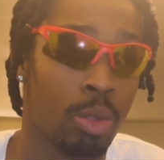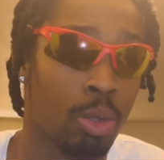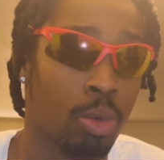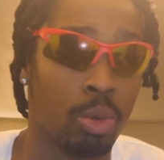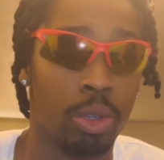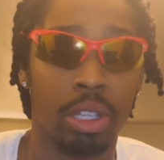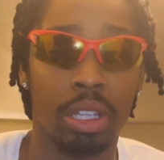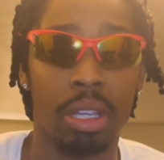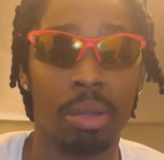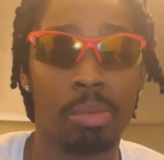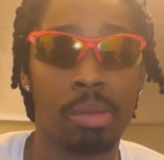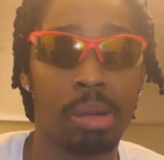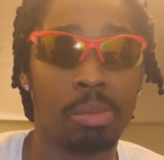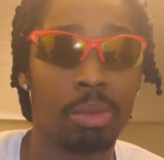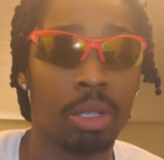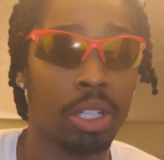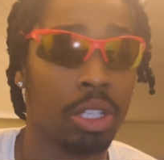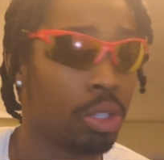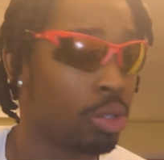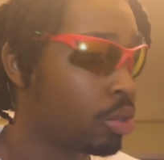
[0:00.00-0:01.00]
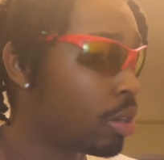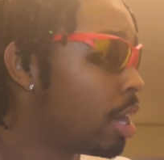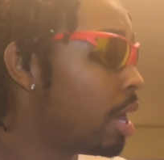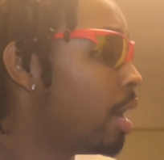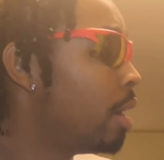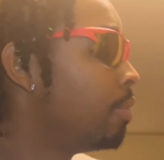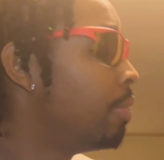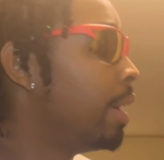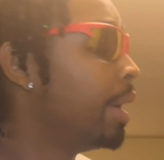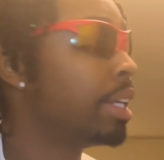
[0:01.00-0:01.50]
When you get my money, you can
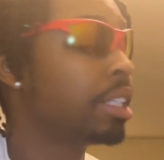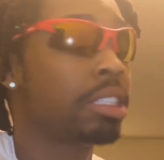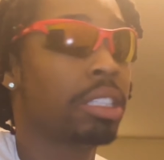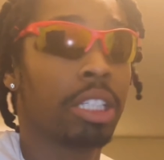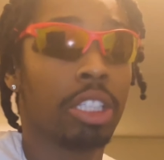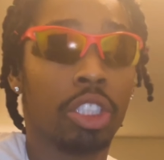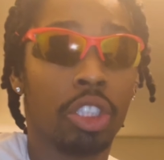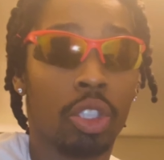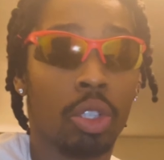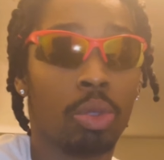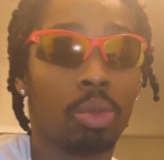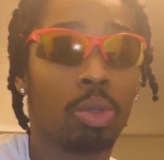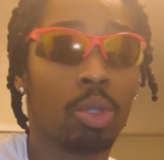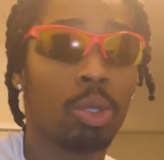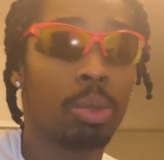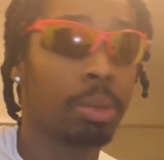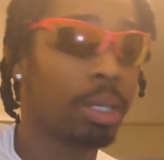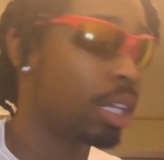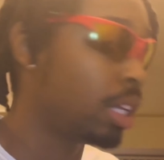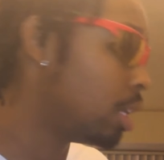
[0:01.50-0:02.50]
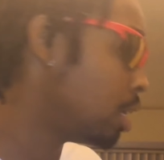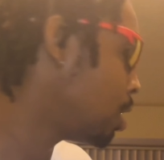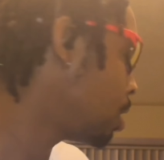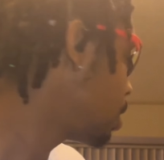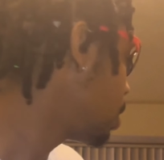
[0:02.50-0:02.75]
have access to the room again,